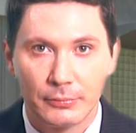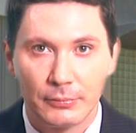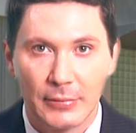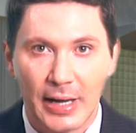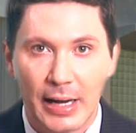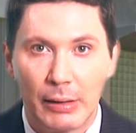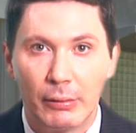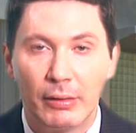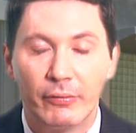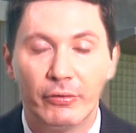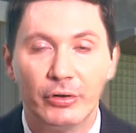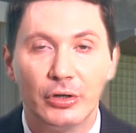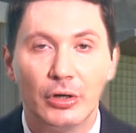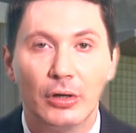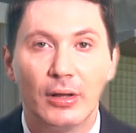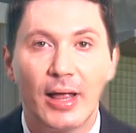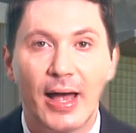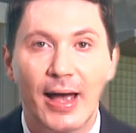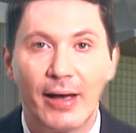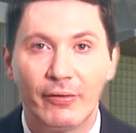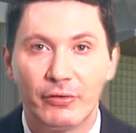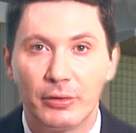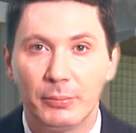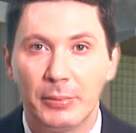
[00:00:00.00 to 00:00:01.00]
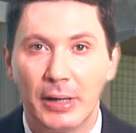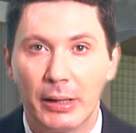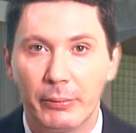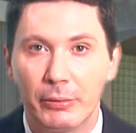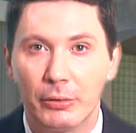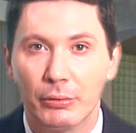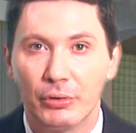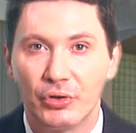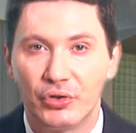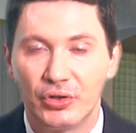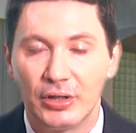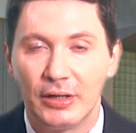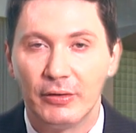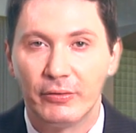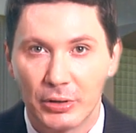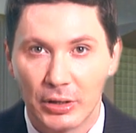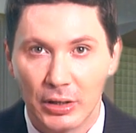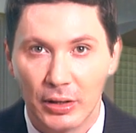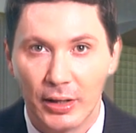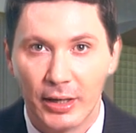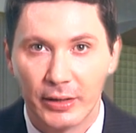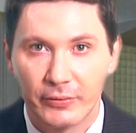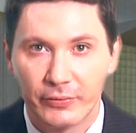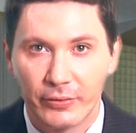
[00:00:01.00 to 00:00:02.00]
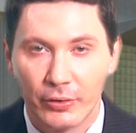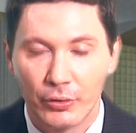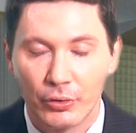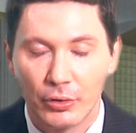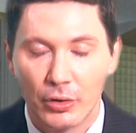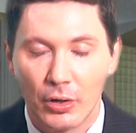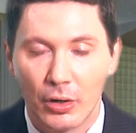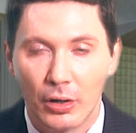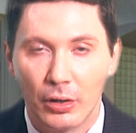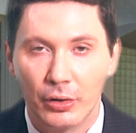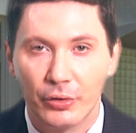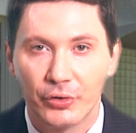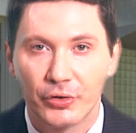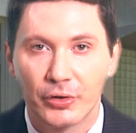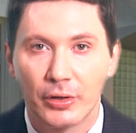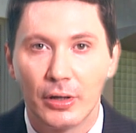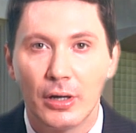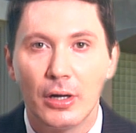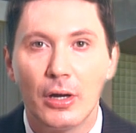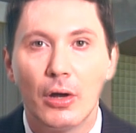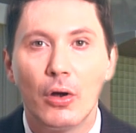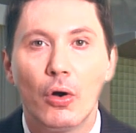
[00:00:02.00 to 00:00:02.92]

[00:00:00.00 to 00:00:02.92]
however, you'll have to be able to receive collect phone calls,